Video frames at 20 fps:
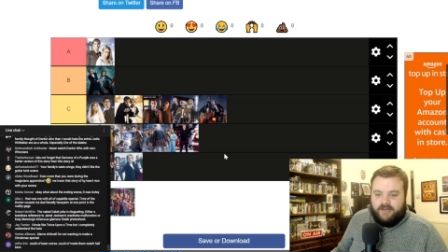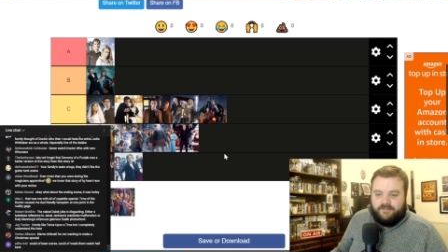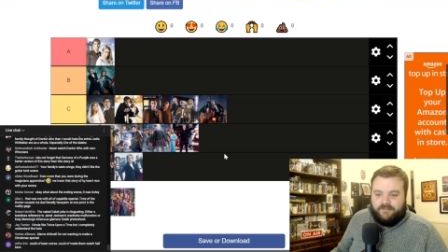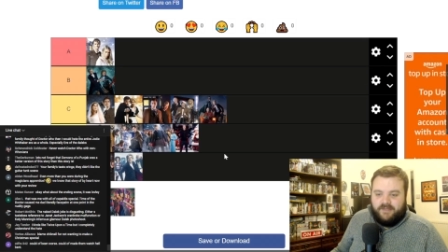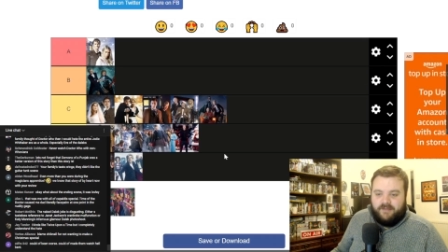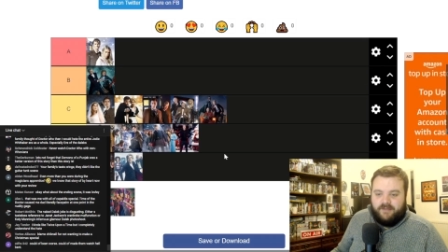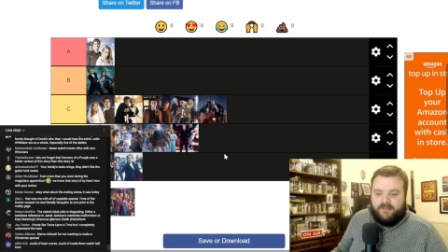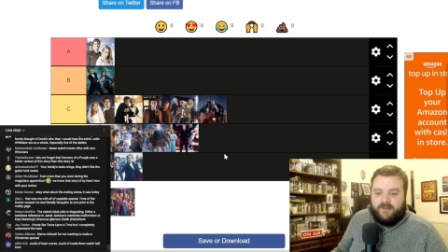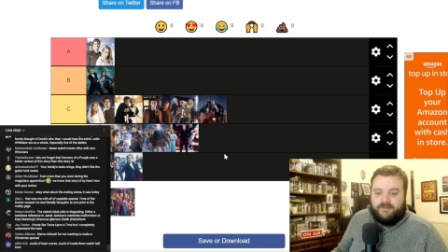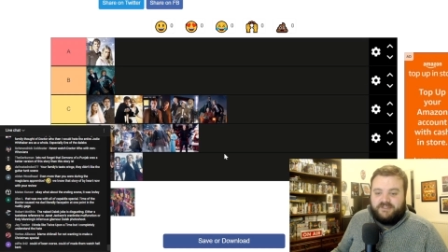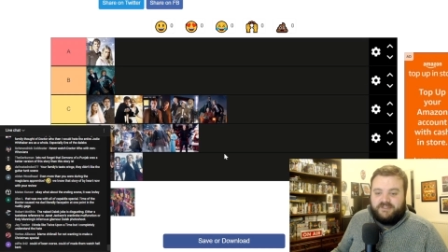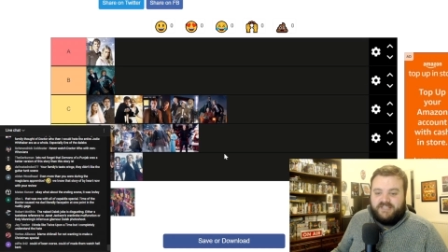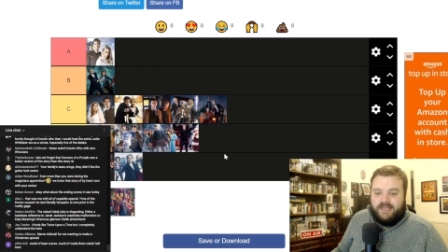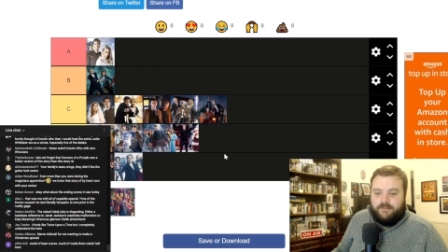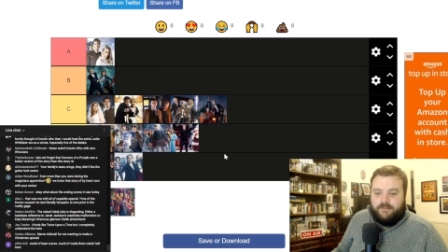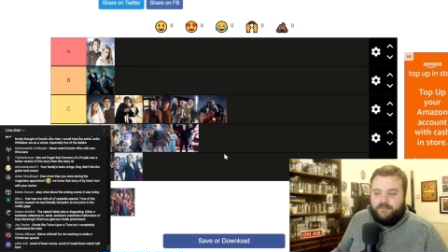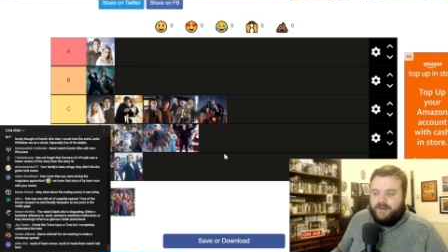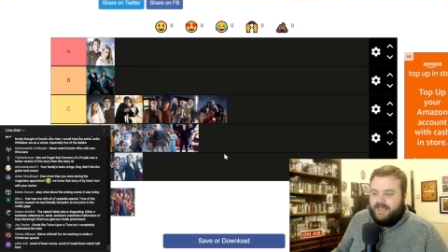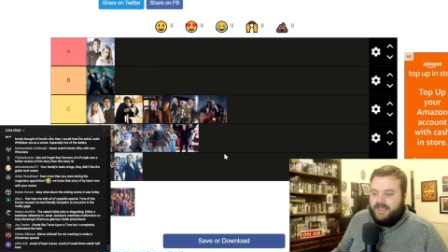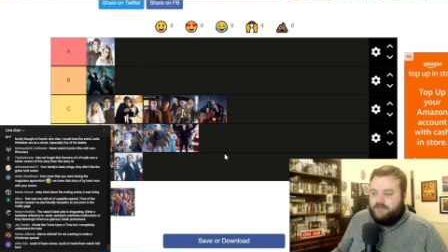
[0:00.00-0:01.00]
Um, and people
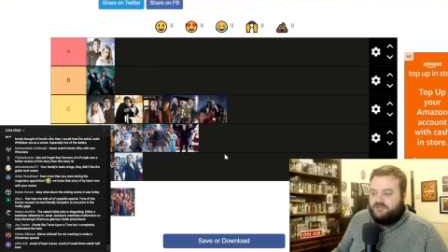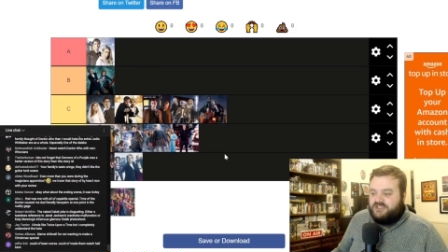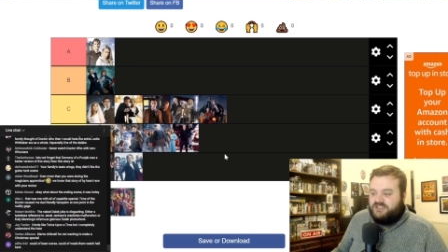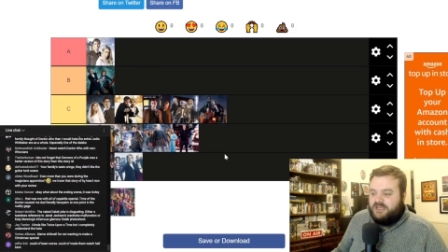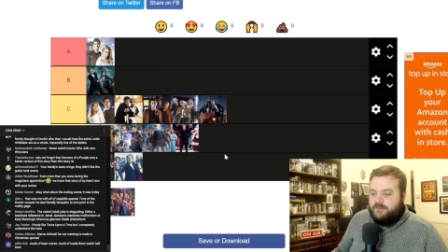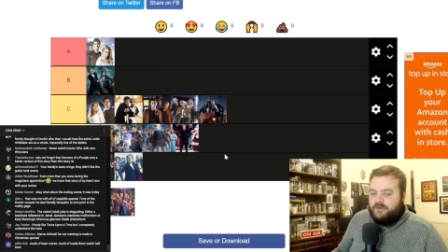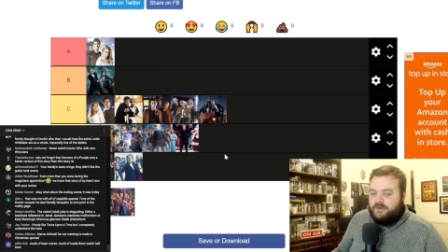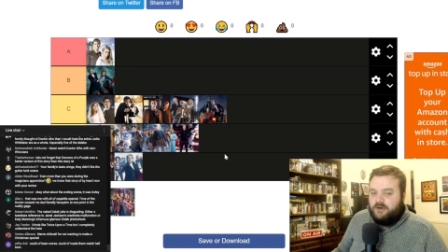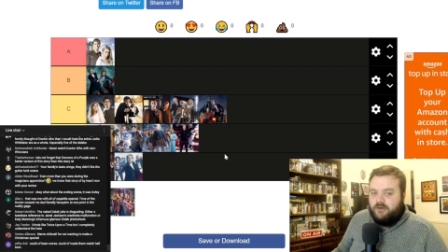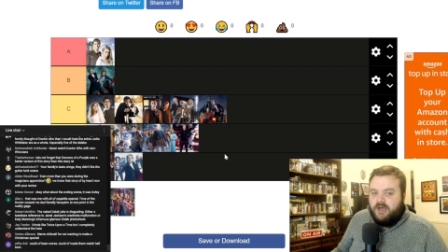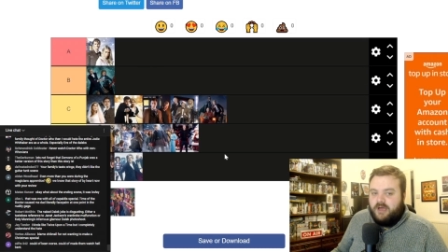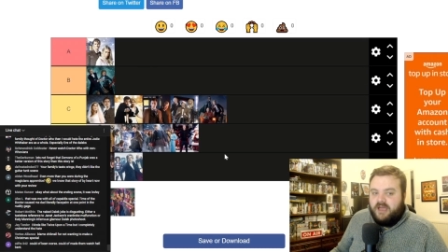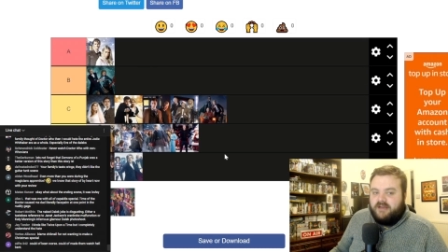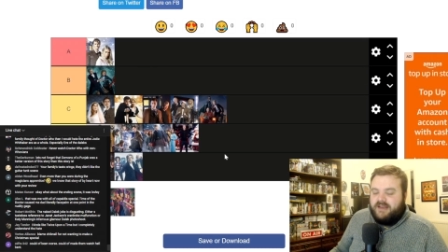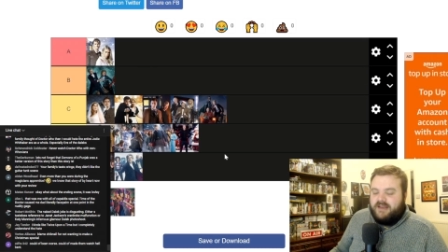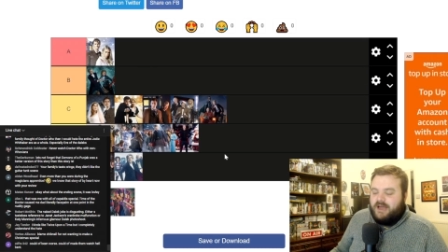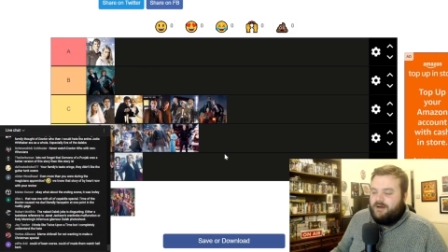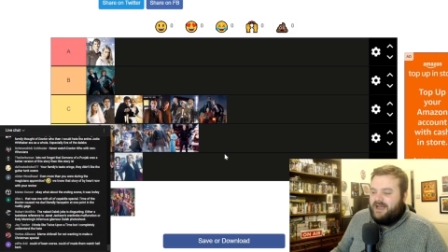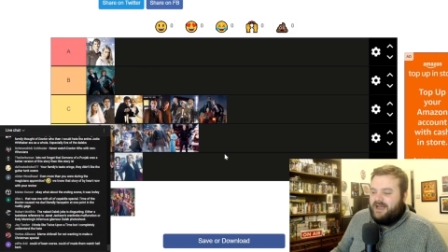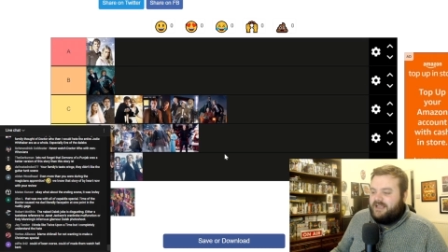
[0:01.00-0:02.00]
saying blame Chibnall.
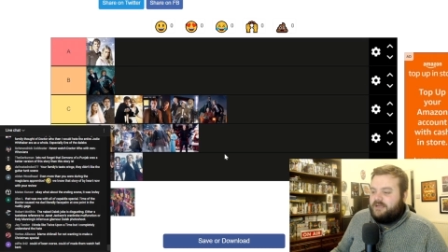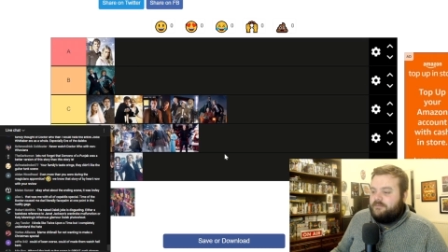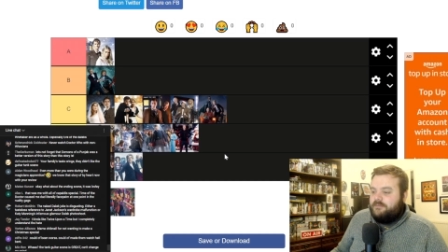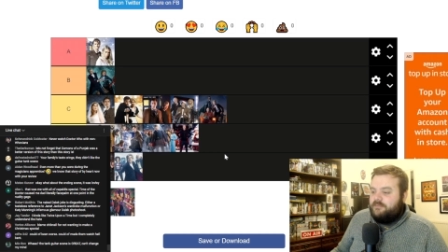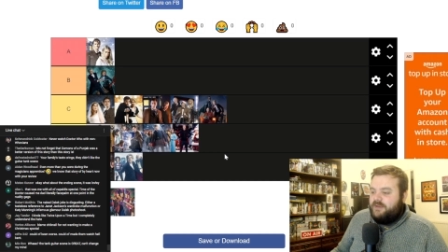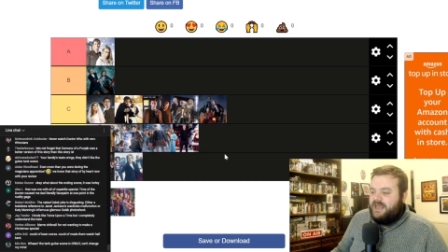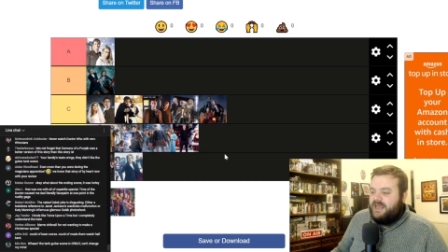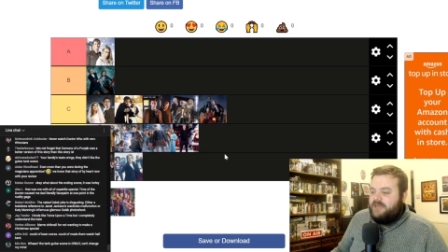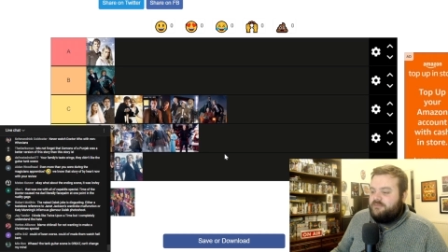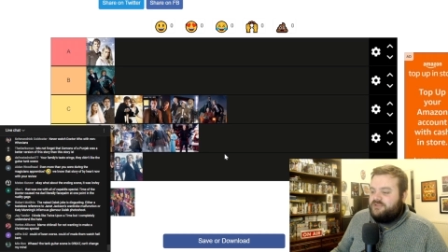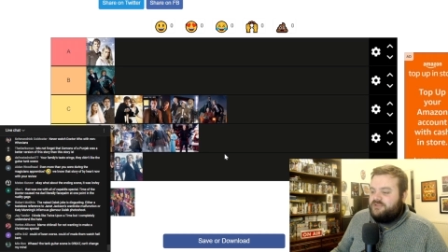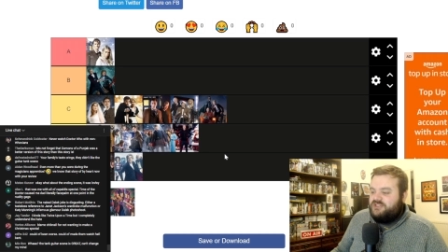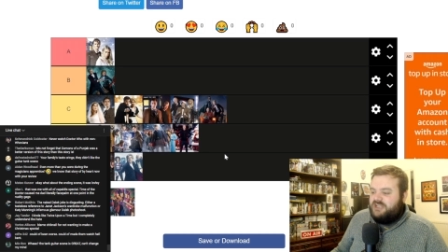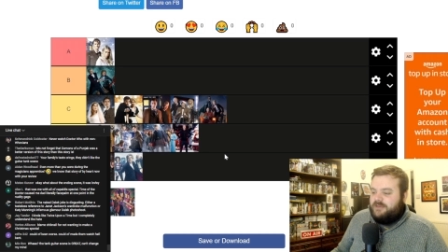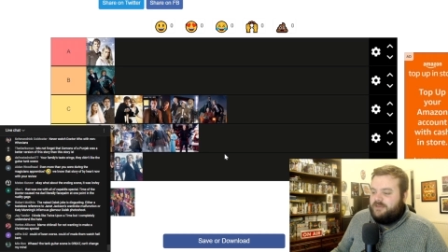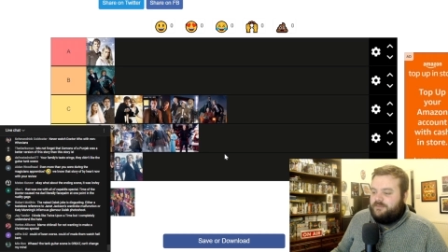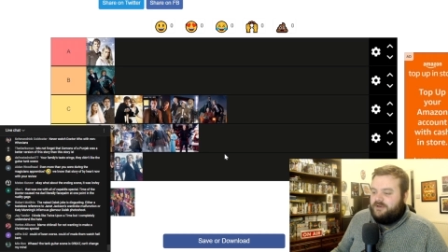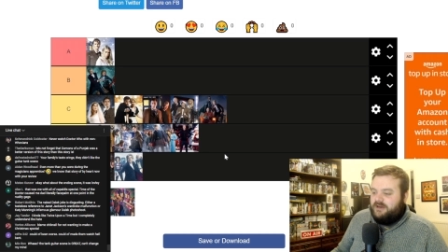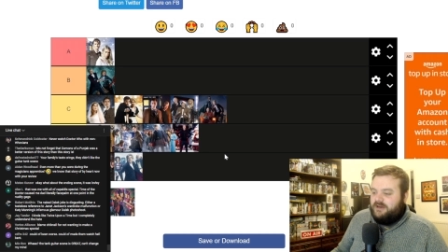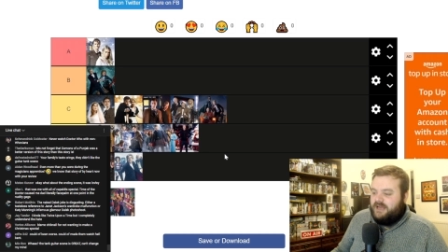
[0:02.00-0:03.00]
Now, I can blame
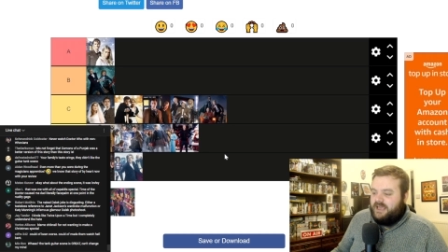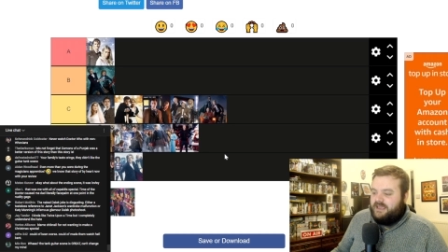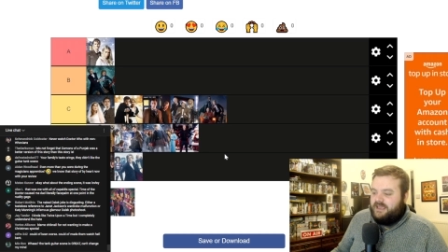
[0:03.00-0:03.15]
Chibnall,